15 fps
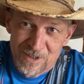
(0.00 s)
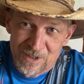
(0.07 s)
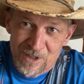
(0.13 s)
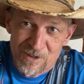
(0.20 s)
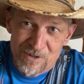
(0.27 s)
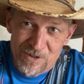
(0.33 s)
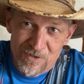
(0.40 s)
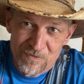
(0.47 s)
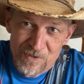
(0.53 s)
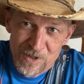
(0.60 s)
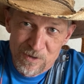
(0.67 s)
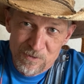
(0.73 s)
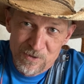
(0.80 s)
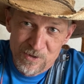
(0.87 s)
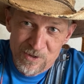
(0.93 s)
there's a
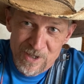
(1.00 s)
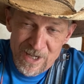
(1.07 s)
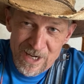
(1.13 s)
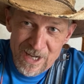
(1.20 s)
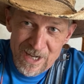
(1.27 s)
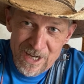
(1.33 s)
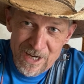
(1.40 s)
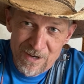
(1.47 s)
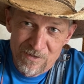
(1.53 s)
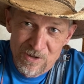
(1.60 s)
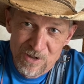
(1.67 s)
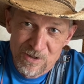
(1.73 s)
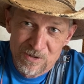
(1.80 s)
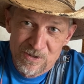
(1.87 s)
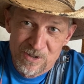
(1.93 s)
filter that I have
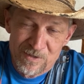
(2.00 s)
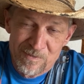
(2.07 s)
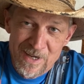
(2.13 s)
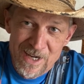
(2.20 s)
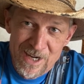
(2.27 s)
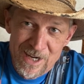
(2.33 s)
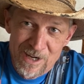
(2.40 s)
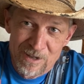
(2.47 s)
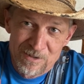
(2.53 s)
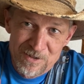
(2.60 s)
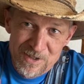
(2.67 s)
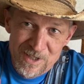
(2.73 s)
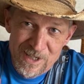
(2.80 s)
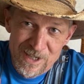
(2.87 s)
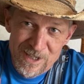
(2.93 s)
hooked to my
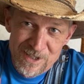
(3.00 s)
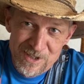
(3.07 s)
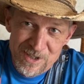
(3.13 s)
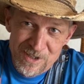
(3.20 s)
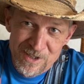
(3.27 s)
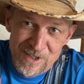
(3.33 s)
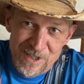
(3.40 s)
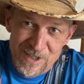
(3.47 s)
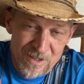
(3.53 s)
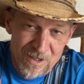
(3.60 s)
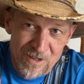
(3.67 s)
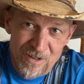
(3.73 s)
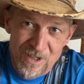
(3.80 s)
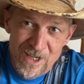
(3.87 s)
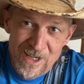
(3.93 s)
outside sink.
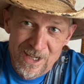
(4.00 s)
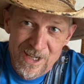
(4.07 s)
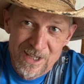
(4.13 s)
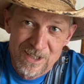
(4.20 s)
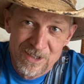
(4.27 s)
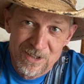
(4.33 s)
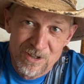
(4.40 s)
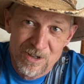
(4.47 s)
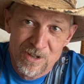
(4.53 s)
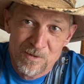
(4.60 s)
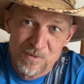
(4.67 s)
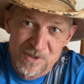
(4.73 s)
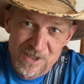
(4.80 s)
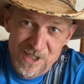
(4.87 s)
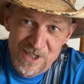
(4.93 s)
All I'd had to do
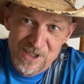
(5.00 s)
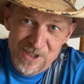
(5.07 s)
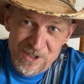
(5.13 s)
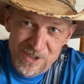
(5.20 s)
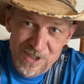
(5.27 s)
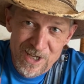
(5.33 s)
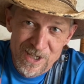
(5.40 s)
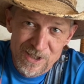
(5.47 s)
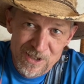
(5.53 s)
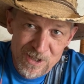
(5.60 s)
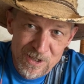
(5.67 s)
was disconnect